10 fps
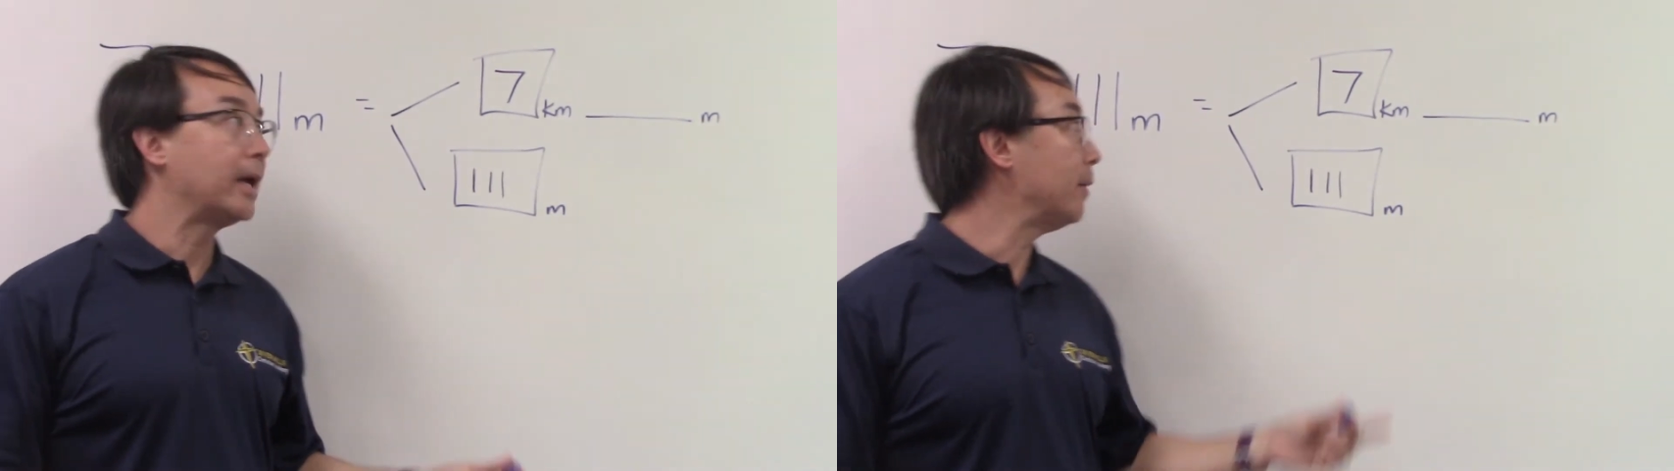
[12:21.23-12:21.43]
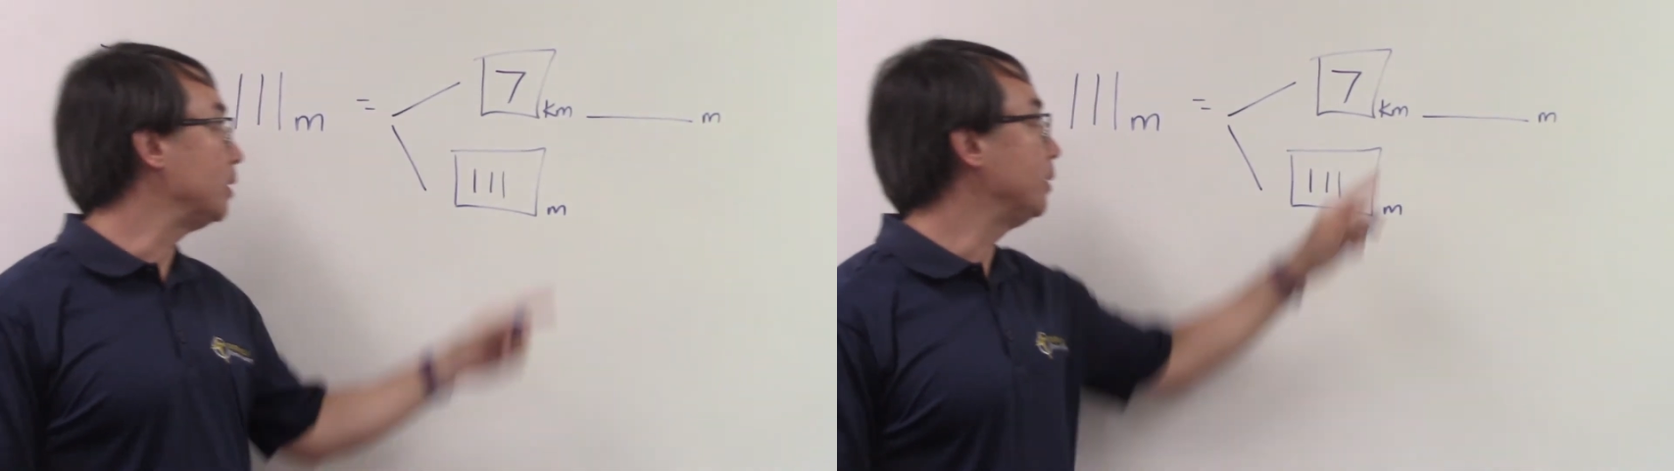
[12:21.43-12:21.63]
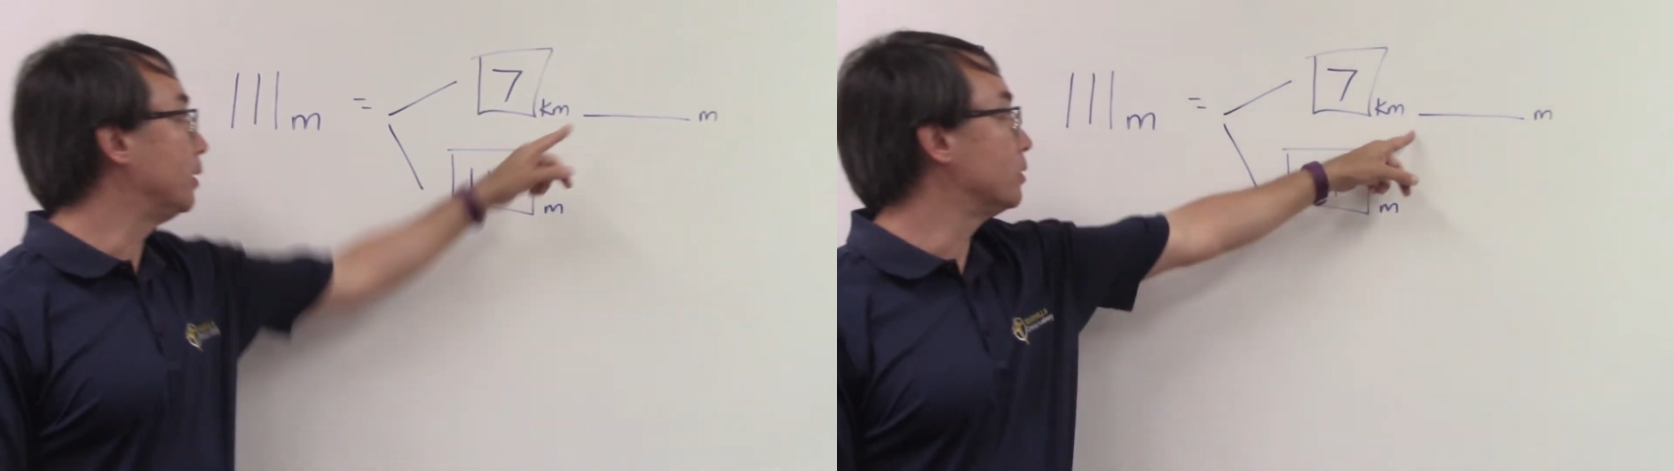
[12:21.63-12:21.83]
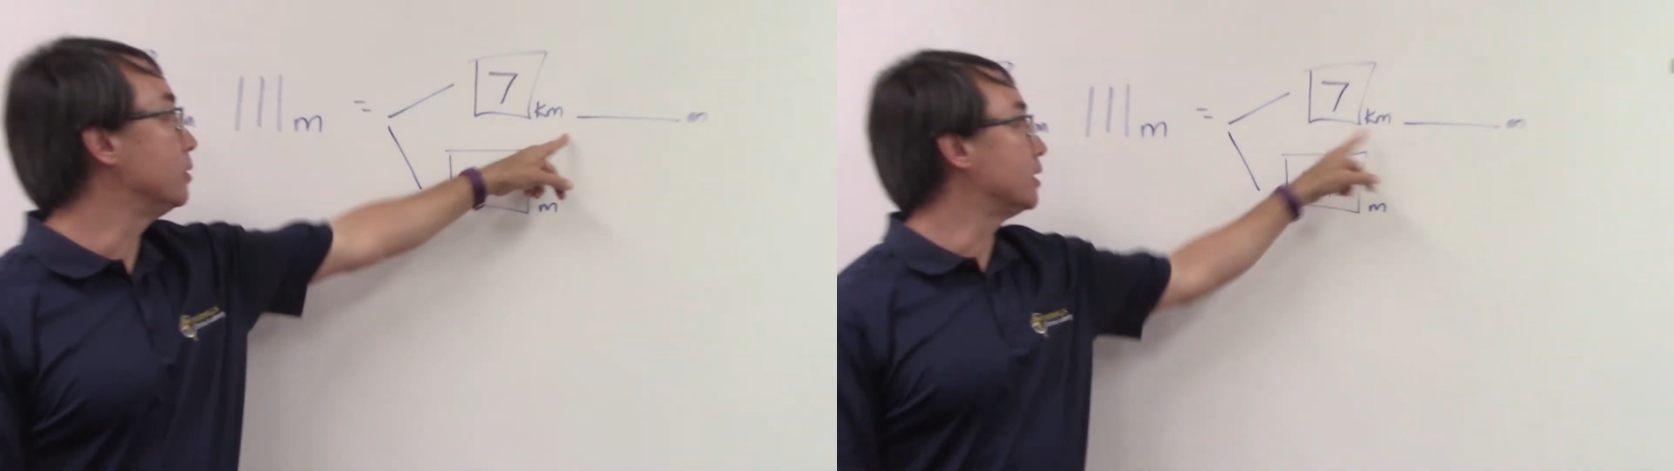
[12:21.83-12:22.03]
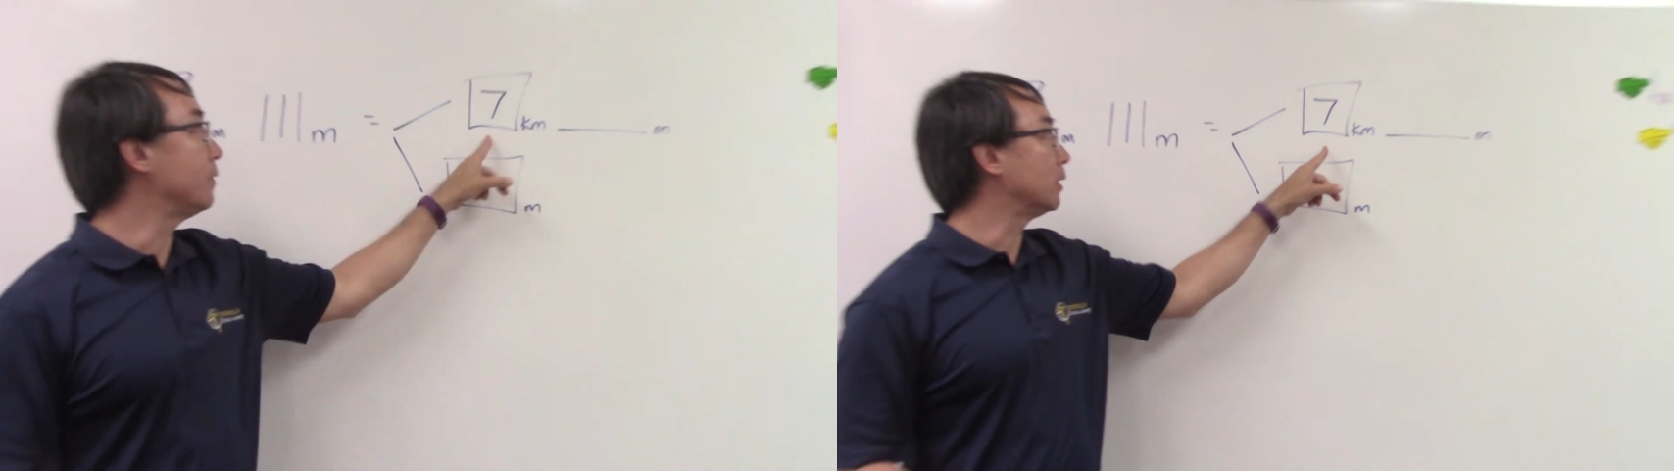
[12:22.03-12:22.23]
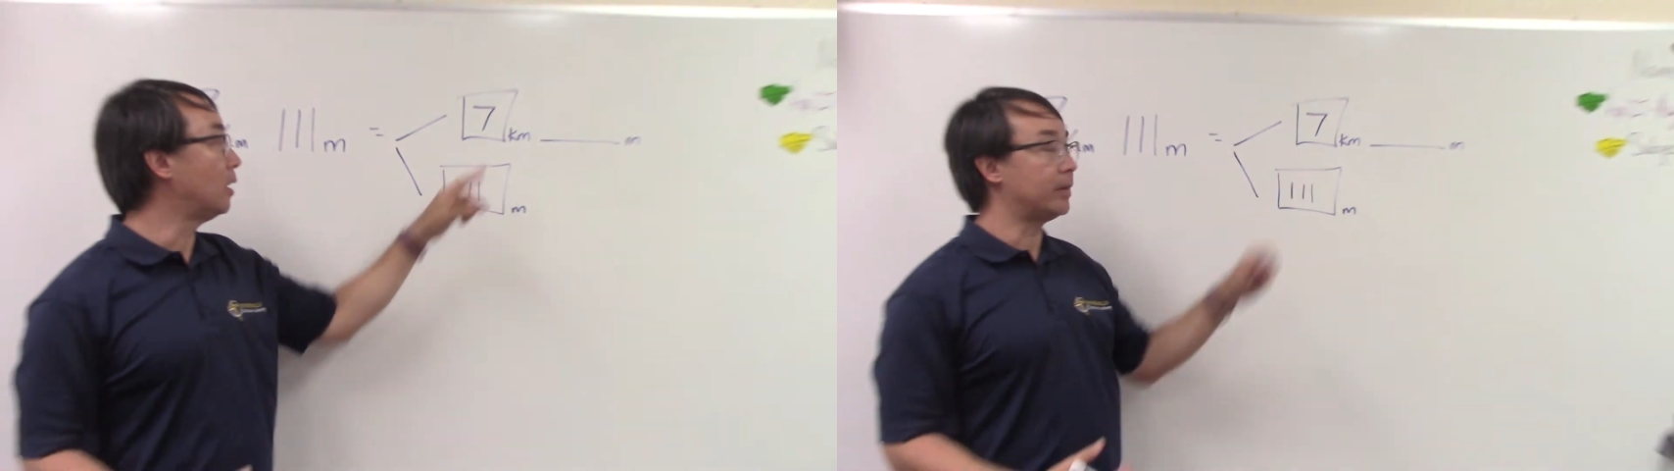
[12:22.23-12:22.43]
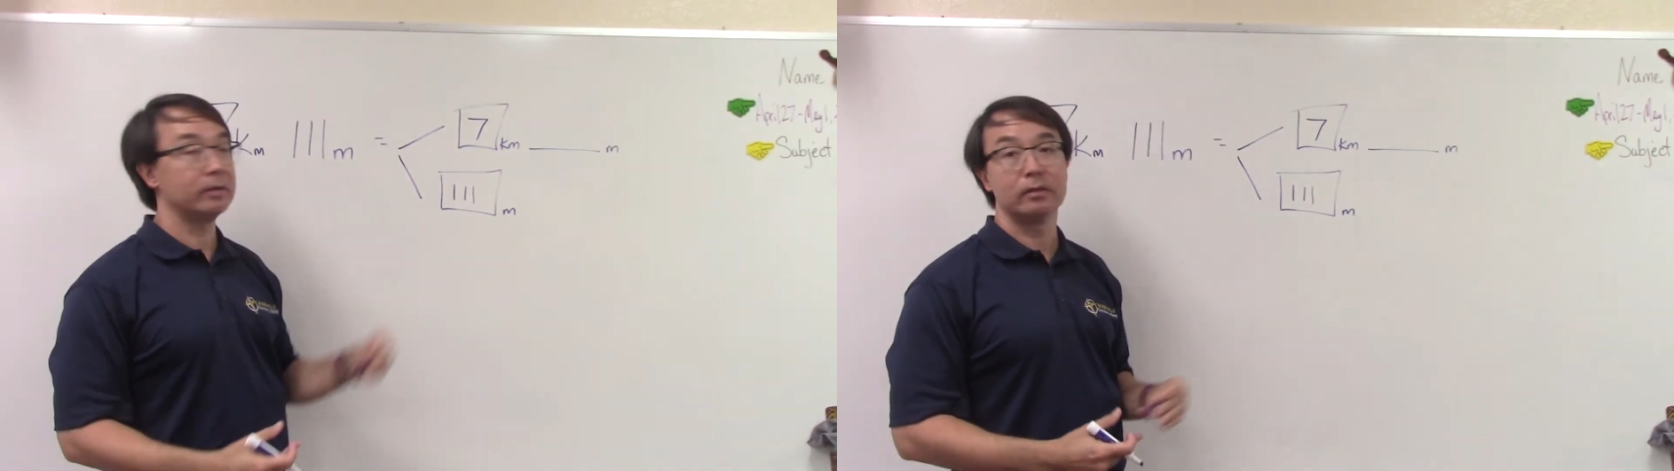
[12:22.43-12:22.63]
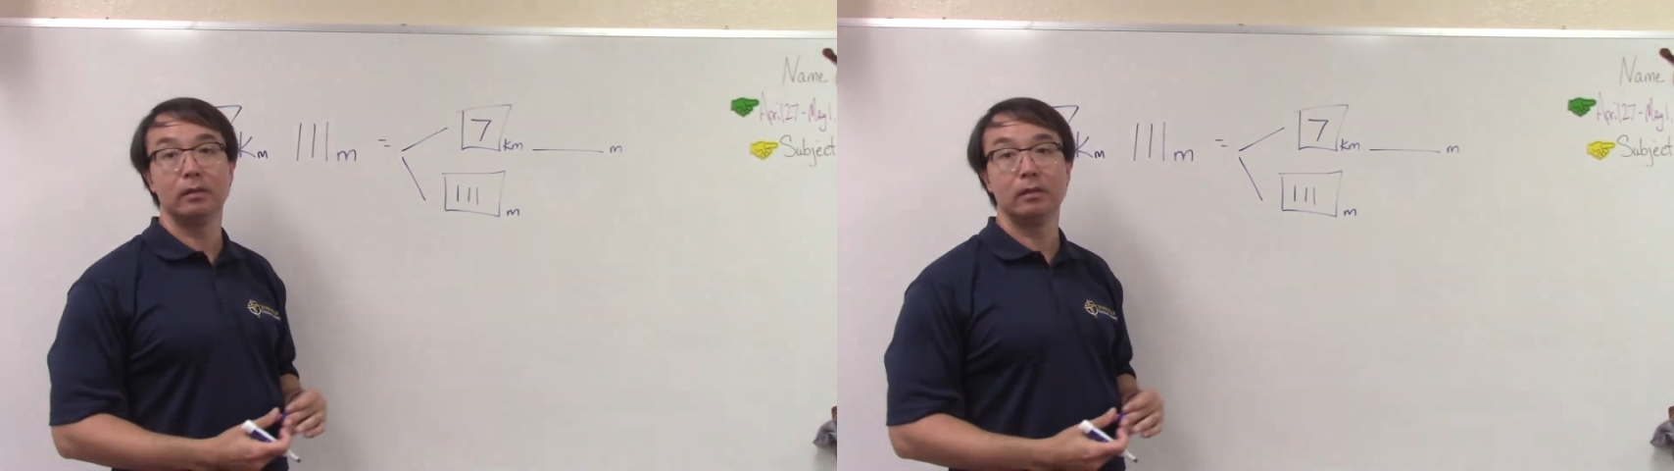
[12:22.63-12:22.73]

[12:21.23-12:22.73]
many meters are in 7 kilometers?